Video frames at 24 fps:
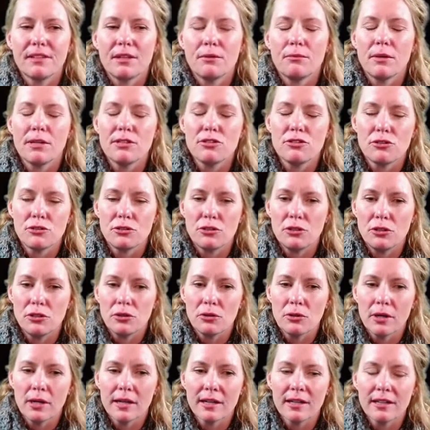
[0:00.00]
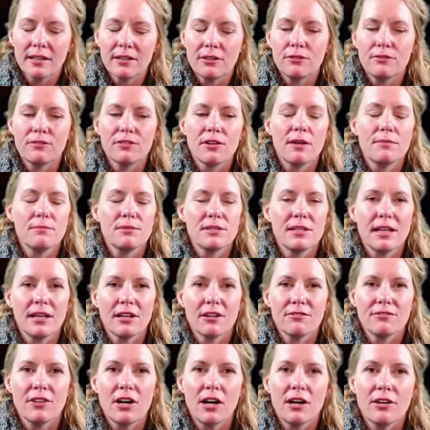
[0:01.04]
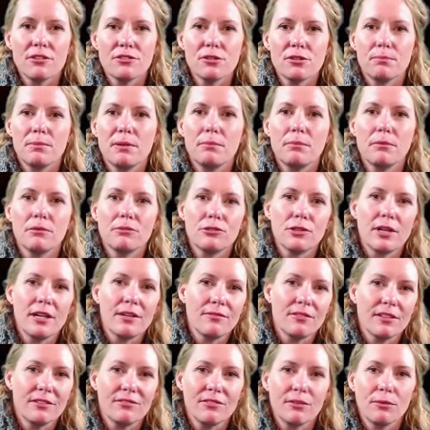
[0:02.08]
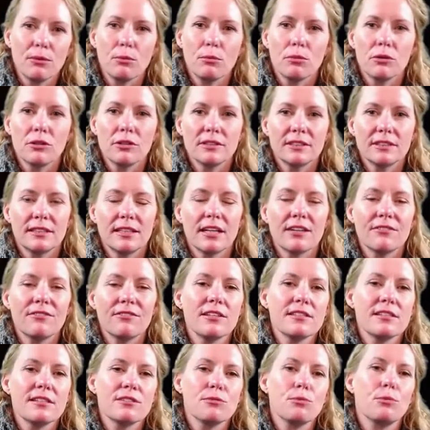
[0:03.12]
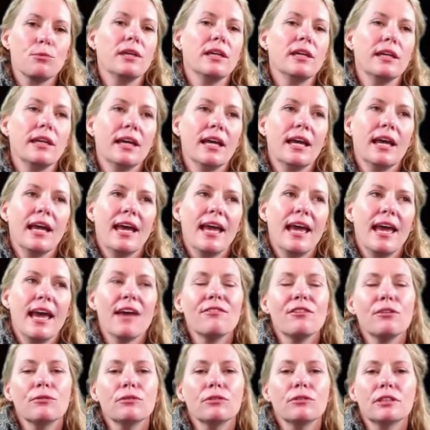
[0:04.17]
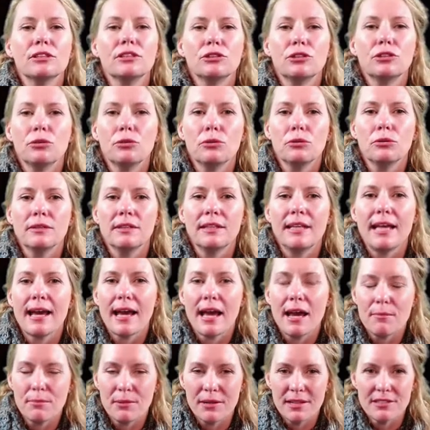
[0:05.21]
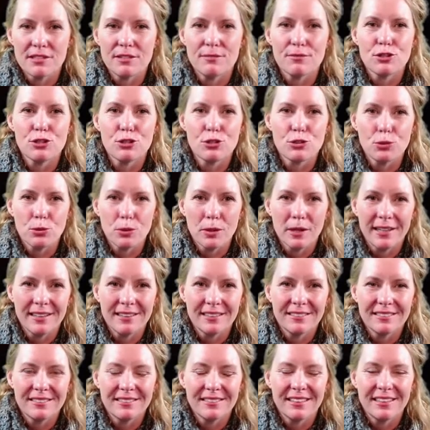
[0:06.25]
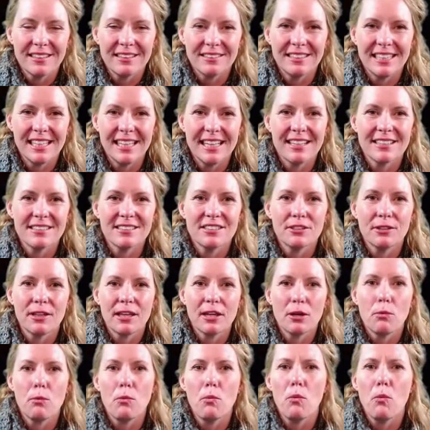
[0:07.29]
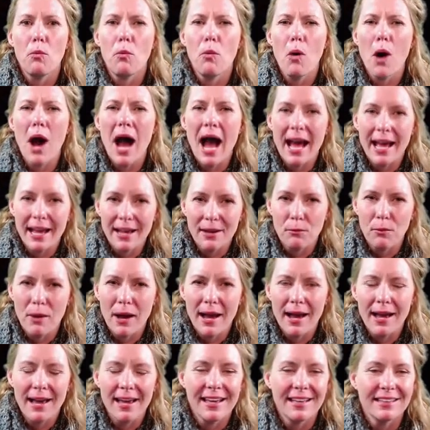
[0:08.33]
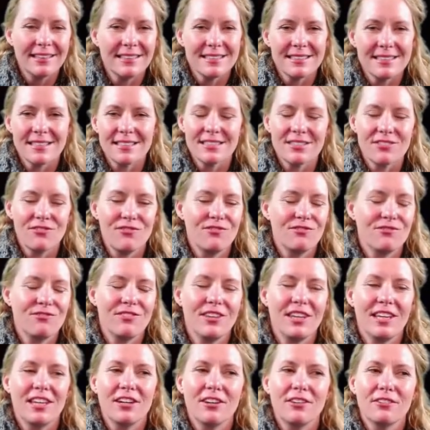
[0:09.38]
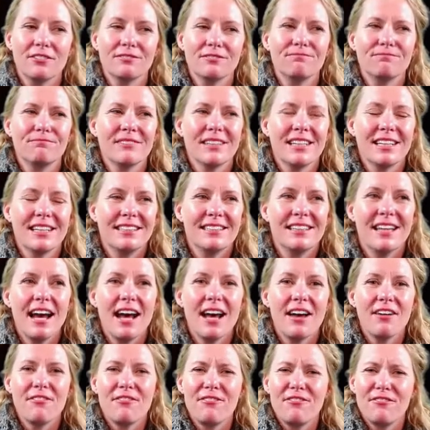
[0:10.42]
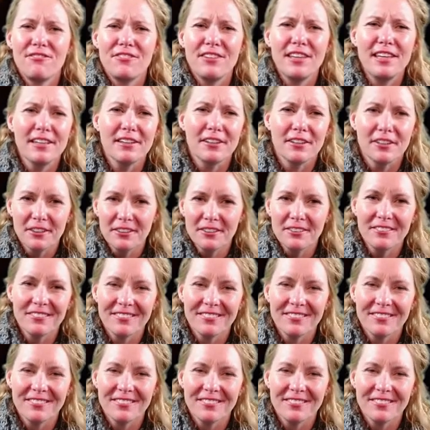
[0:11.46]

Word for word: Western New York who've come to Niagara Falls or people traveling from the world to Niagara Falls is we haven't really told that comprehensive story to answer like why, why does this, you know, not feel